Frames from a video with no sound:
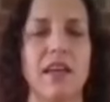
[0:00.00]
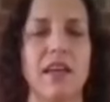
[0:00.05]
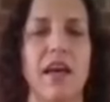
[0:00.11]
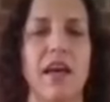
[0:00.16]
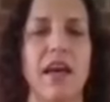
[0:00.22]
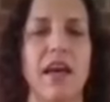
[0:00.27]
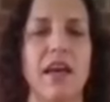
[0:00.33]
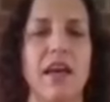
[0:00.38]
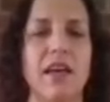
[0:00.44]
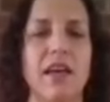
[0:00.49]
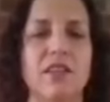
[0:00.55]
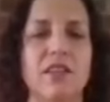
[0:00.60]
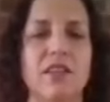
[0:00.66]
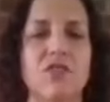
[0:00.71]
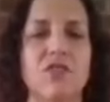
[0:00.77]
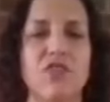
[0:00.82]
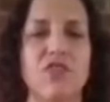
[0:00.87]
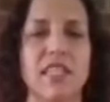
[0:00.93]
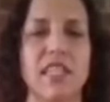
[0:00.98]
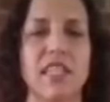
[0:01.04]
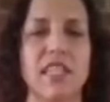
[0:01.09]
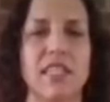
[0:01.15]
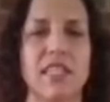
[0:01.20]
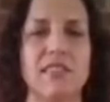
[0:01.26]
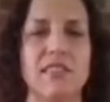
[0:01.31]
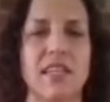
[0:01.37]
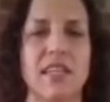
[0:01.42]
and
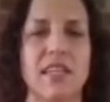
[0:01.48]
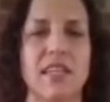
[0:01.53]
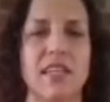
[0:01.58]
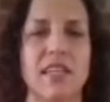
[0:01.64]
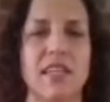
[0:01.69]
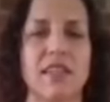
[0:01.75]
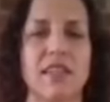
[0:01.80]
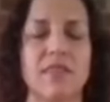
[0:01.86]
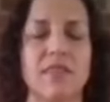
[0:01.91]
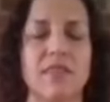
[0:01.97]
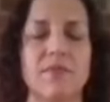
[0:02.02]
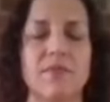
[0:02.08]
releasing.